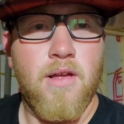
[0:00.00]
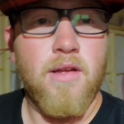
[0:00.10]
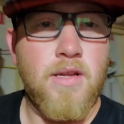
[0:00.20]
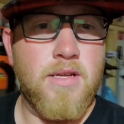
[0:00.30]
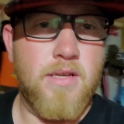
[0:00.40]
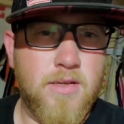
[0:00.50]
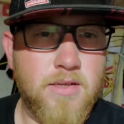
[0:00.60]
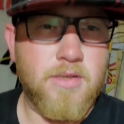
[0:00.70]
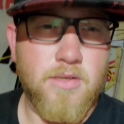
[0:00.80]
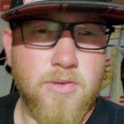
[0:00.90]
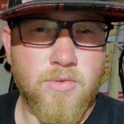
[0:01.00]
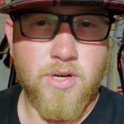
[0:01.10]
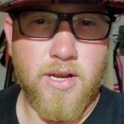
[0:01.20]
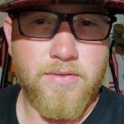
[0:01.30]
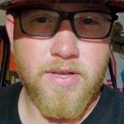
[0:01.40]
I'm
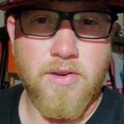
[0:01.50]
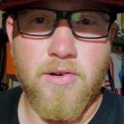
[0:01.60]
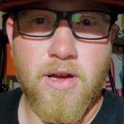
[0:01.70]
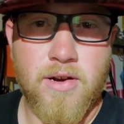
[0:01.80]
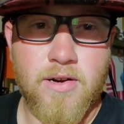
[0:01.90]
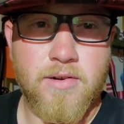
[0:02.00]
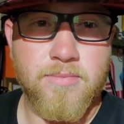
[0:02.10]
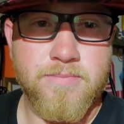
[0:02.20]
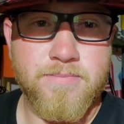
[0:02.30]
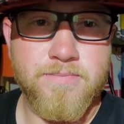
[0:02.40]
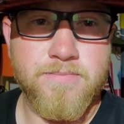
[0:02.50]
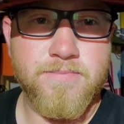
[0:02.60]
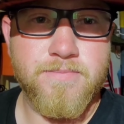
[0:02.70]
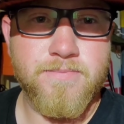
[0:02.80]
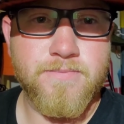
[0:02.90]
gonna have to get her out of here.
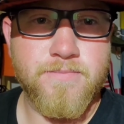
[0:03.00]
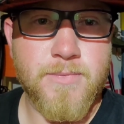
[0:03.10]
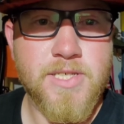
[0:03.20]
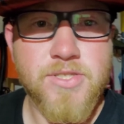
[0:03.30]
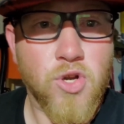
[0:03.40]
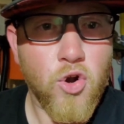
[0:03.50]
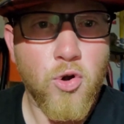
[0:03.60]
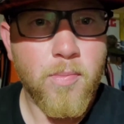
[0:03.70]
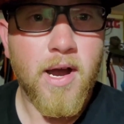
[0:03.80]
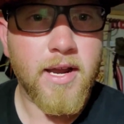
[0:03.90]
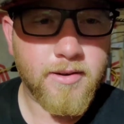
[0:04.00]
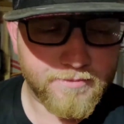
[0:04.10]
This is her bike.